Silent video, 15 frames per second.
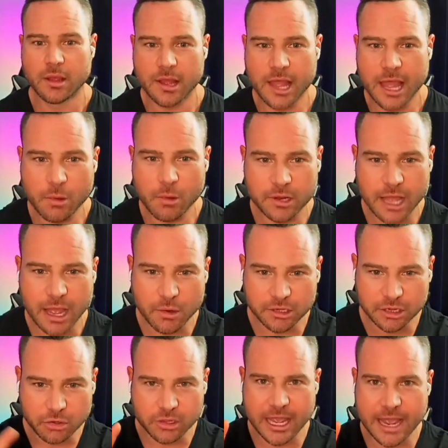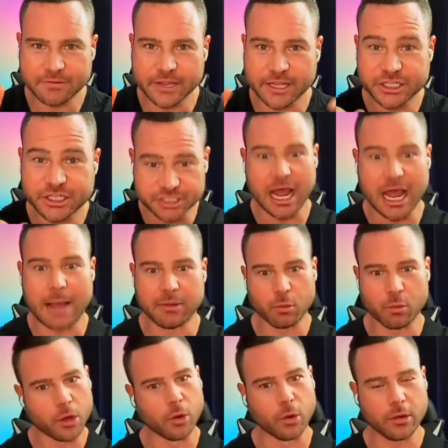I would literally have to like stop, like,
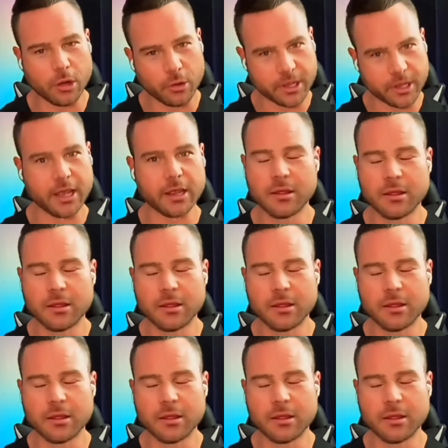whoa, okay,